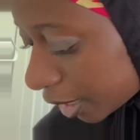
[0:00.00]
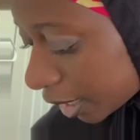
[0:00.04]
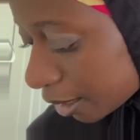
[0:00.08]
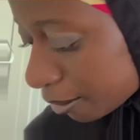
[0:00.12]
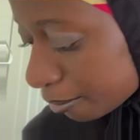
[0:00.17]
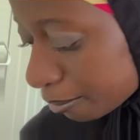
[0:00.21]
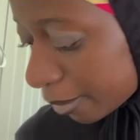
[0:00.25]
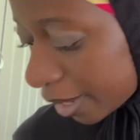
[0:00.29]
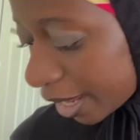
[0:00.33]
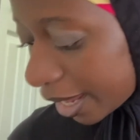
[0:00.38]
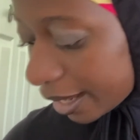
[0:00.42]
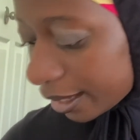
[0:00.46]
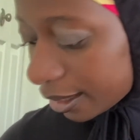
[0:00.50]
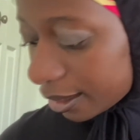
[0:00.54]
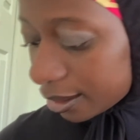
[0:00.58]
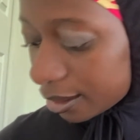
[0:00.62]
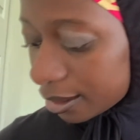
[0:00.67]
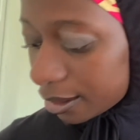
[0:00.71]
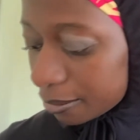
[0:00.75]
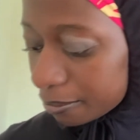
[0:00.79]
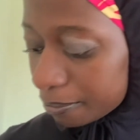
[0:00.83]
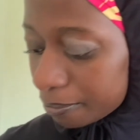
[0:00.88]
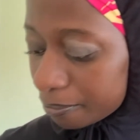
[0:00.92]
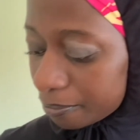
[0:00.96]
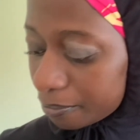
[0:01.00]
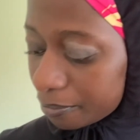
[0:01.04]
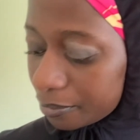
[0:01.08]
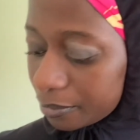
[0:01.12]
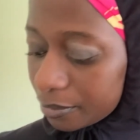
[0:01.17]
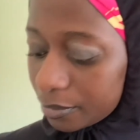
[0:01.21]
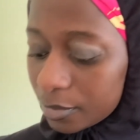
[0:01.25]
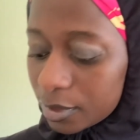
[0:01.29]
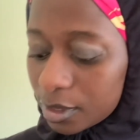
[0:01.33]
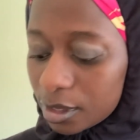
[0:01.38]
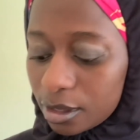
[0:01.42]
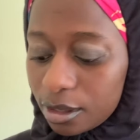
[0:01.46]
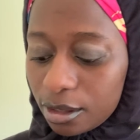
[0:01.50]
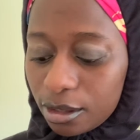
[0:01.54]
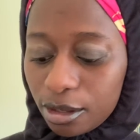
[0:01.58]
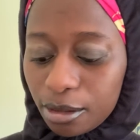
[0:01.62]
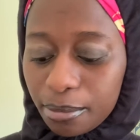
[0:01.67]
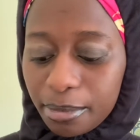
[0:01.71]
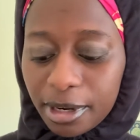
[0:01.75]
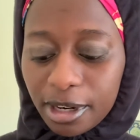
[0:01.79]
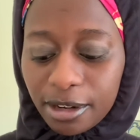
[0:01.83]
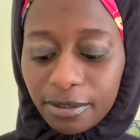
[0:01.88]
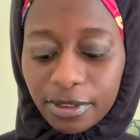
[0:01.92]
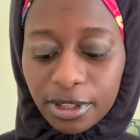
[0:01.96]
MAC, a little
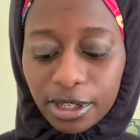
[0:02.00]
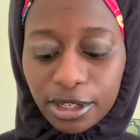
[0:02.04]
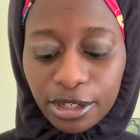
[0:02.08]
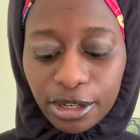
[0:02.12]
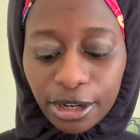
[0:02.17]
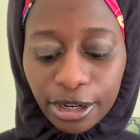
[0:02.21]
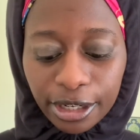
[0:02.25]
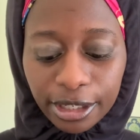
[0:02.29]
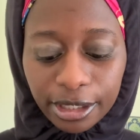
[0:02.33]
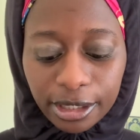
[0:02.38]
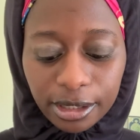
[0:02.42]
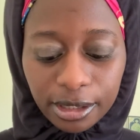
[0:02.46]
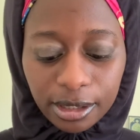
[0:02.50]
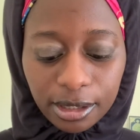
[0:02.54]
bit of the dark